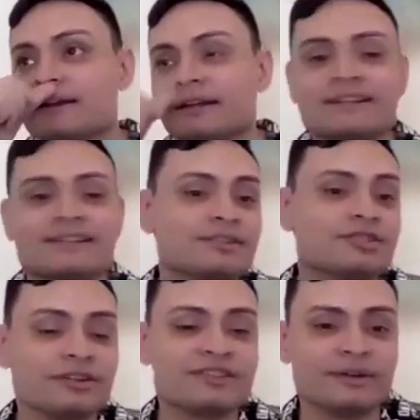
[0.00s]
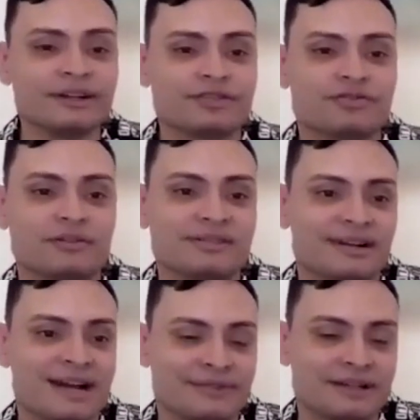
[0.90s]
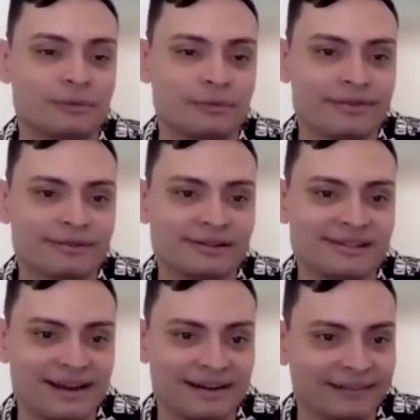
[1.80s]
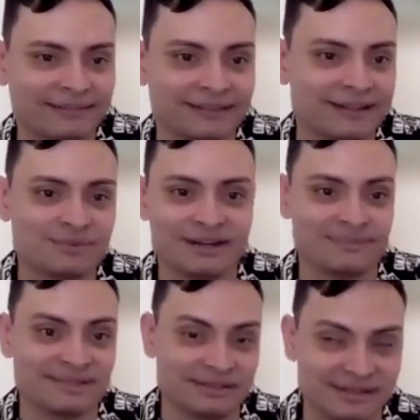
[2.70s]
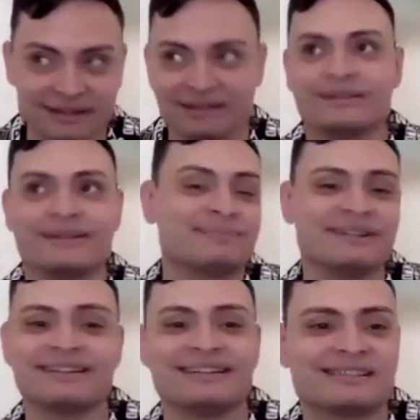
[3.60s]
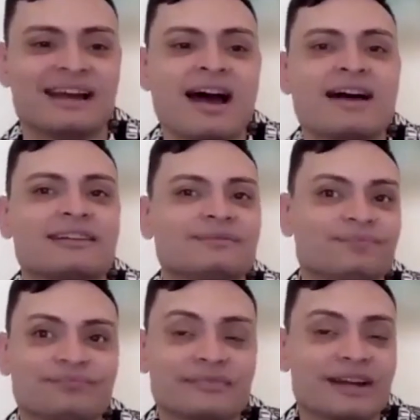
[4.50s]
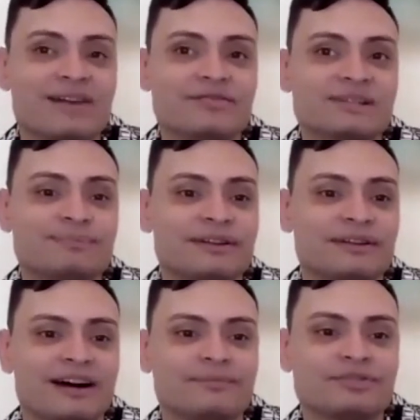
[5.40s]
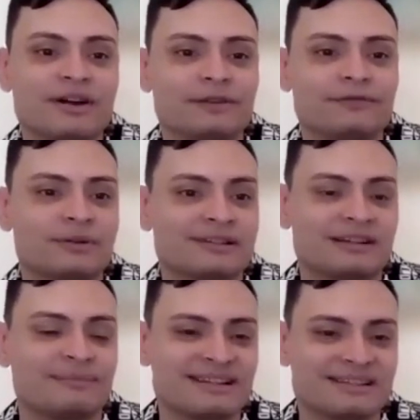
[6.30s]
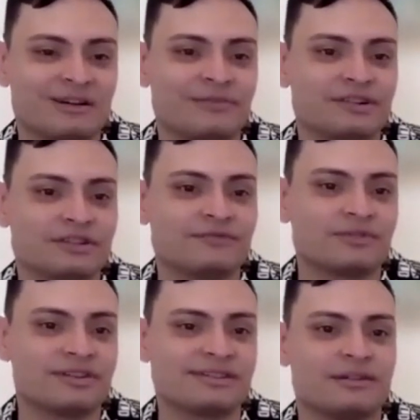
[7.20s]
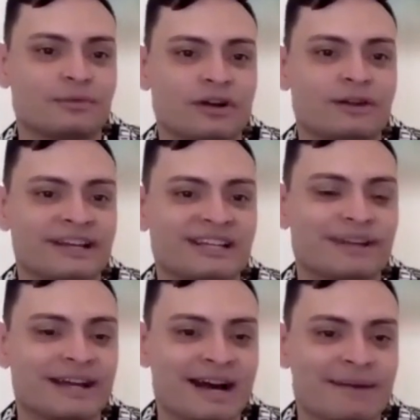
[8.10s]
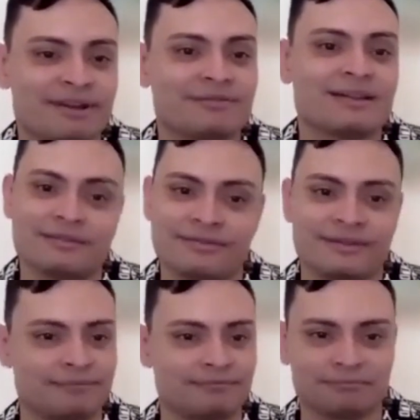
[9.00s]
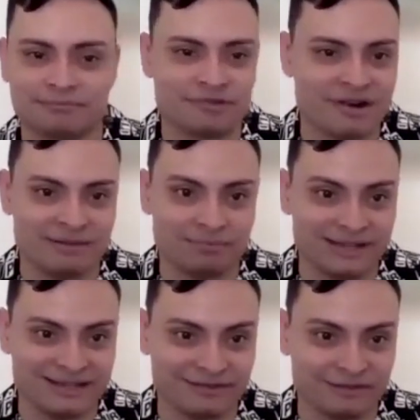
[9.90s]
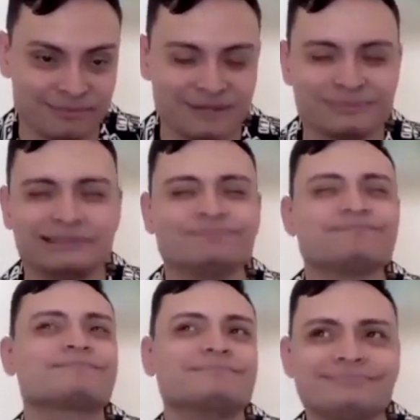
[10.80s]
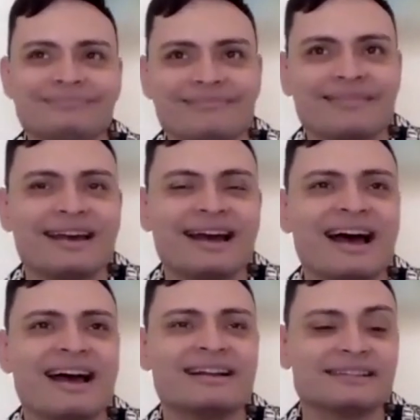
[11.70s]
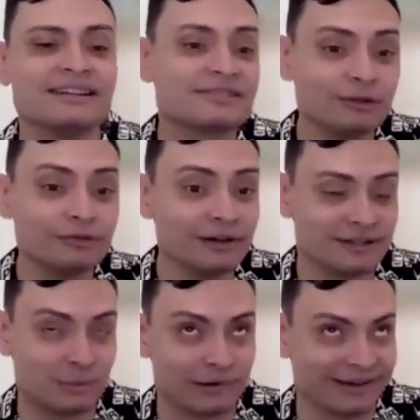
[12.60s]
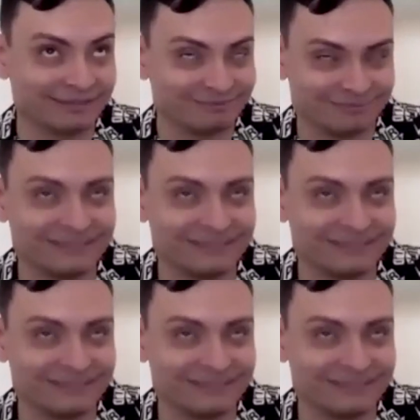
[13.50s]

it's this it's one of the struggles that I've dealt with dating, and that's why I'm still single, is because I've just been I'm trying to focus on myself and just focus on what makes me happy rather than trying to please other people. And it's so far it's working.